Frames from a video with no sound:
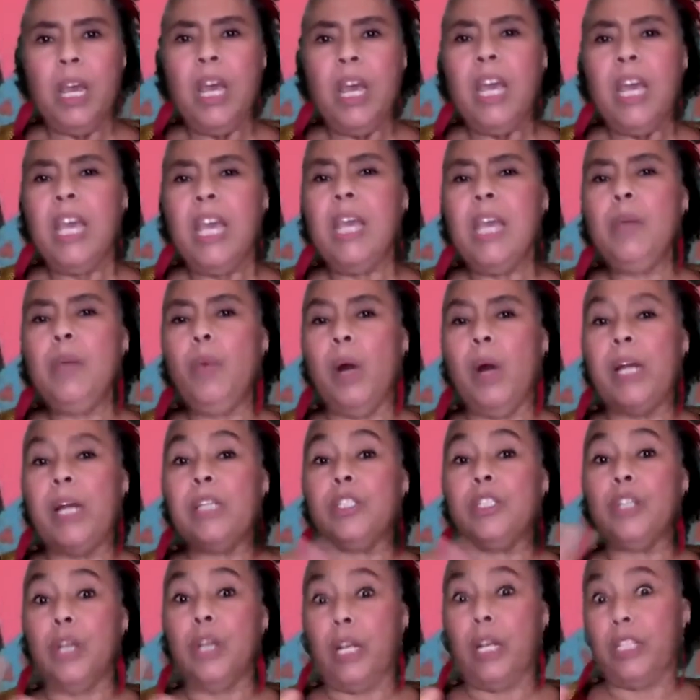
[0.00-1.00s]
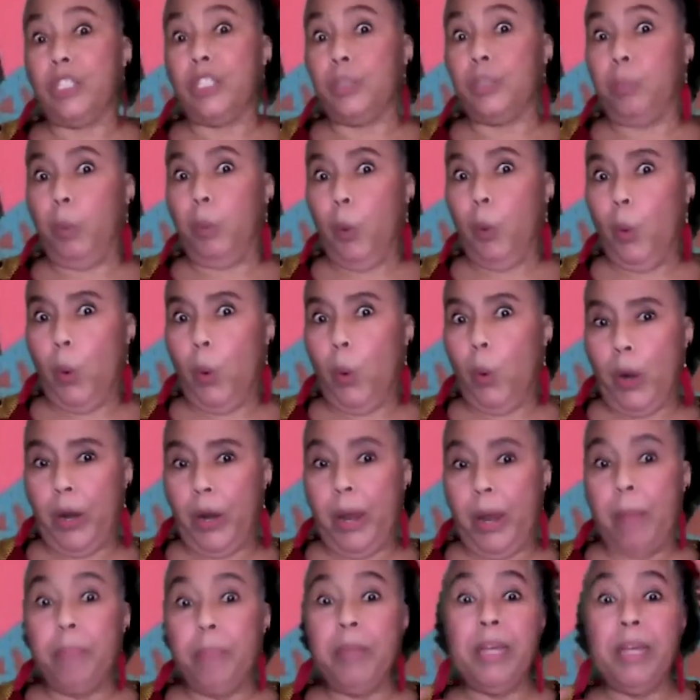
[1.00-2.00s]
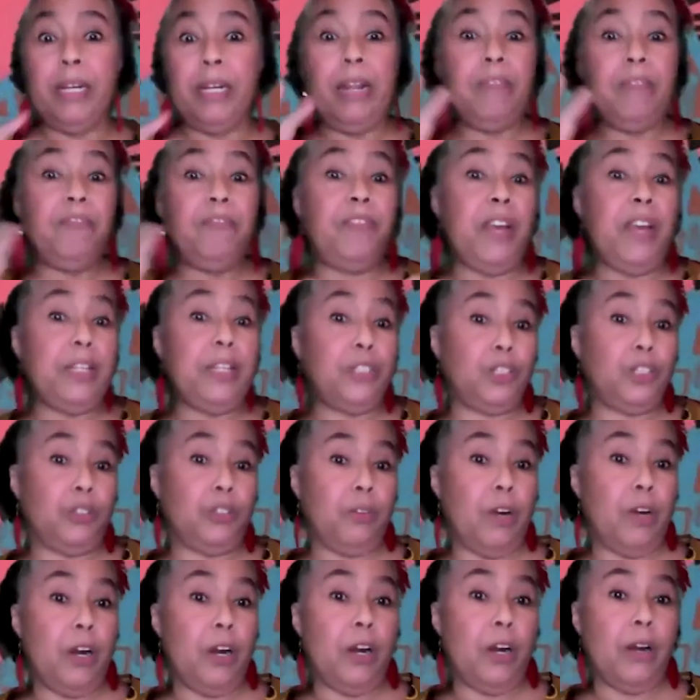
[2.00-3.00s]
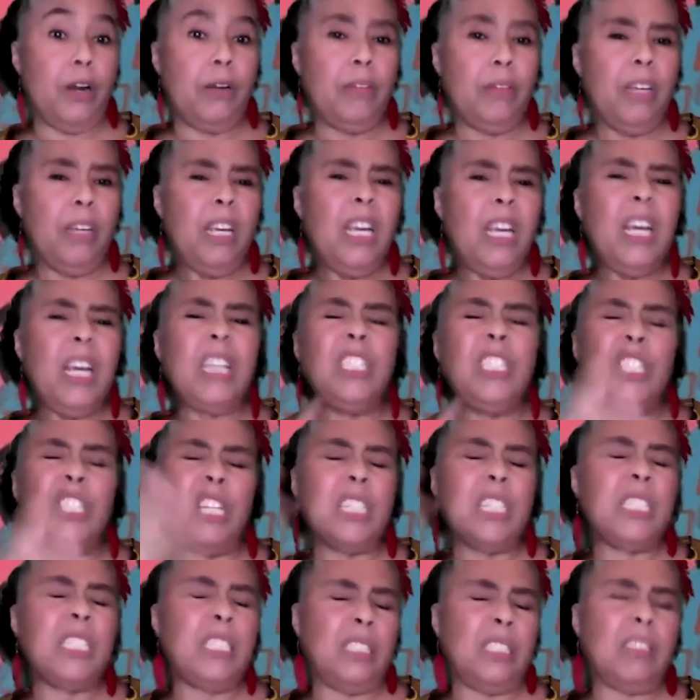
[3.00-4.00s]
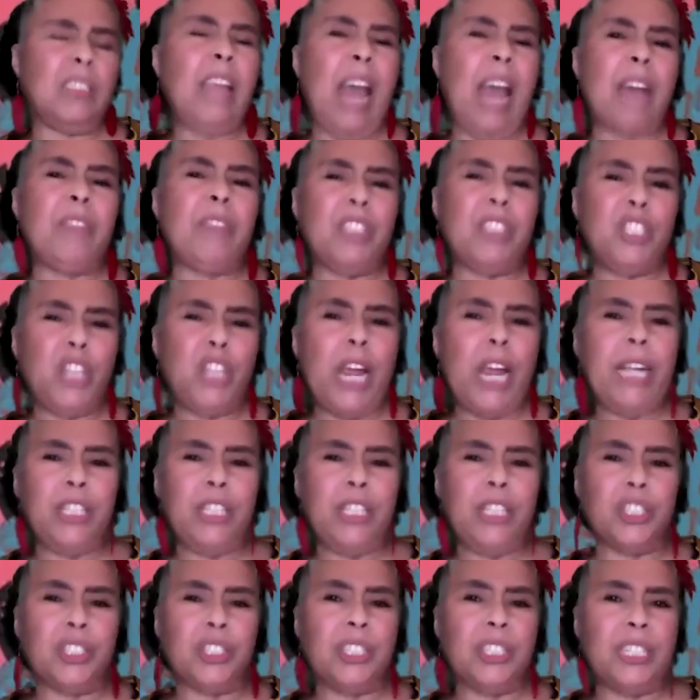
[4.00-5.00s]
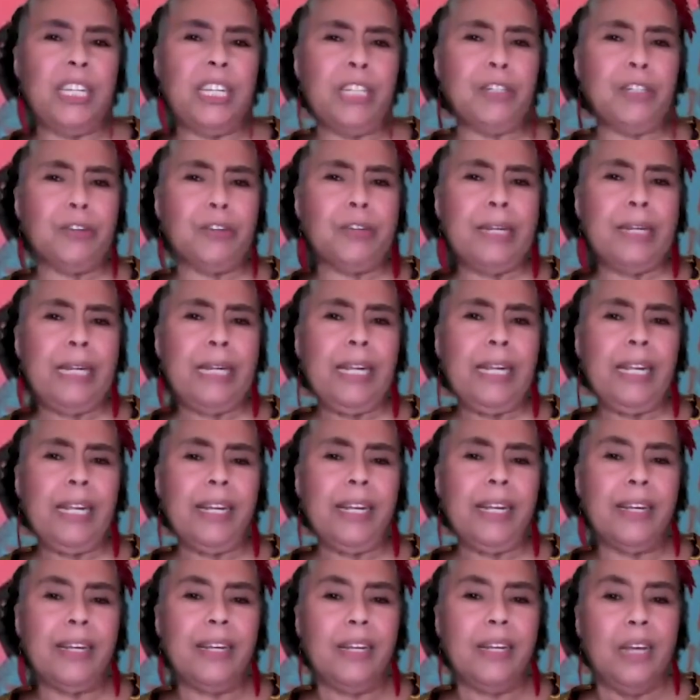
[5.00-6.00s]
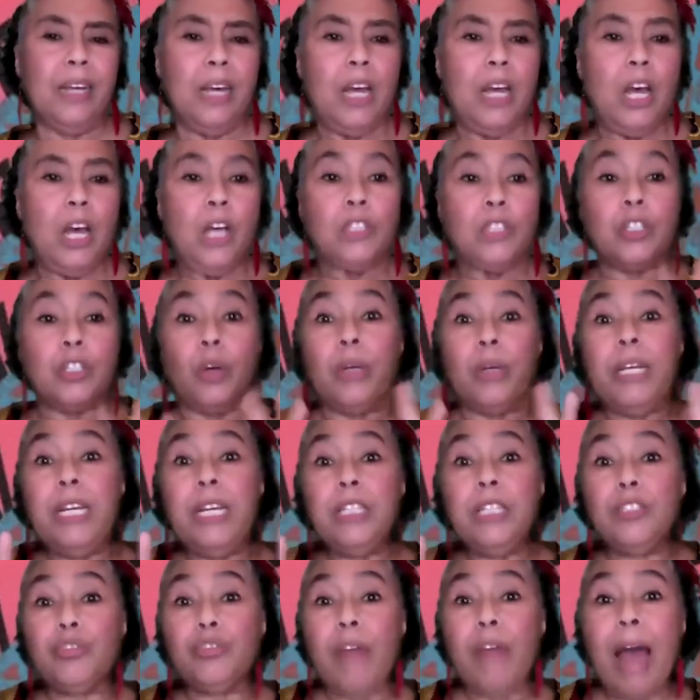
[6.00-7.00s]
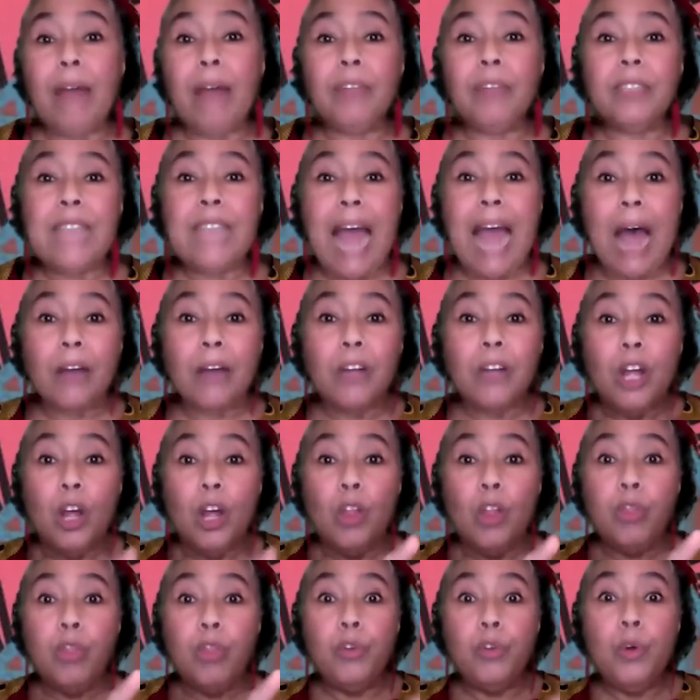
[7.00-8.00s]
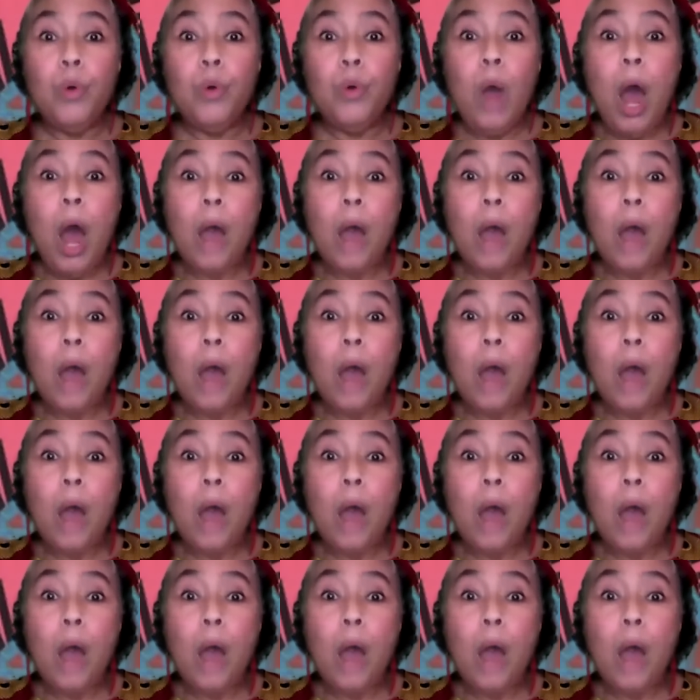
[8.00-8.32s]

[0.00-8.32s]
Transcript: He wanted to explore and be an adventurer and just have a change of scenery. So he traveled out through